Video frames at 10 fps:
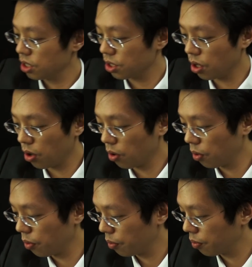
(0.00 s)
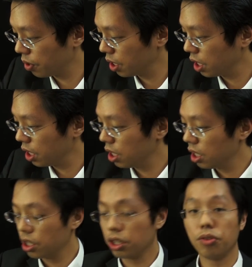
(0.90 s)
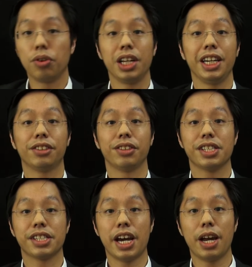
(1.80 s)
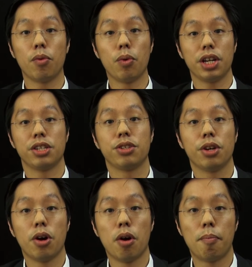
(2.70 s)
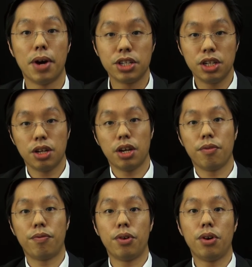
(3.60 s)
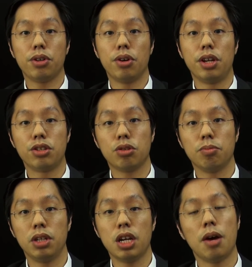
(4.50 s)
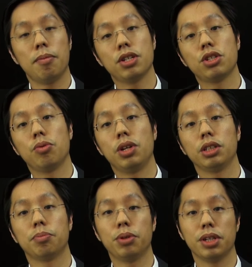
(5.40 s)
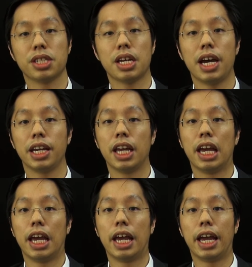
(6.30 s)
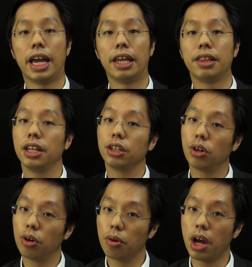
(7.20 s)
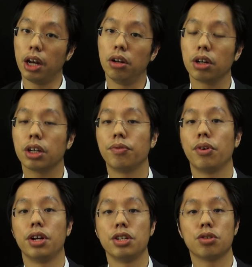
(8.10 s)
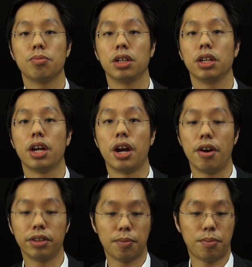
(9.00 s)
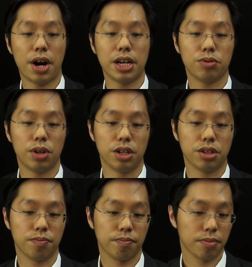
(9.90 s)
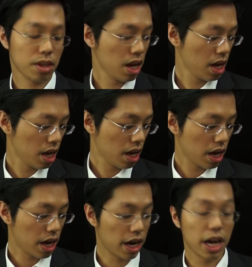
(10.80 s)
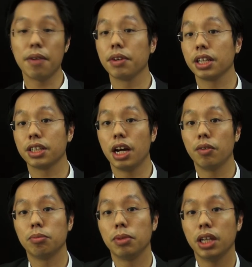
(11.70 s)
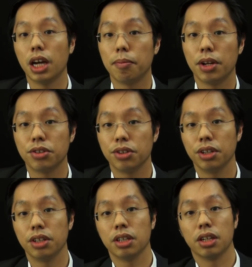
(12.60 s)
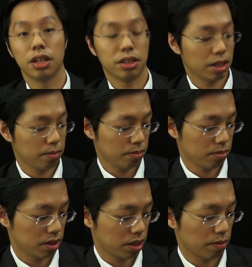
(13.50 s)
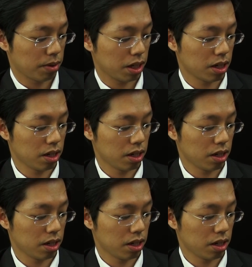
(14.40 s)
So you really need to decide what is your budget for your instrument, how much you're willing to put aside, and then go and look for an instrument around that price range. I have a guitar with me. I mentioned something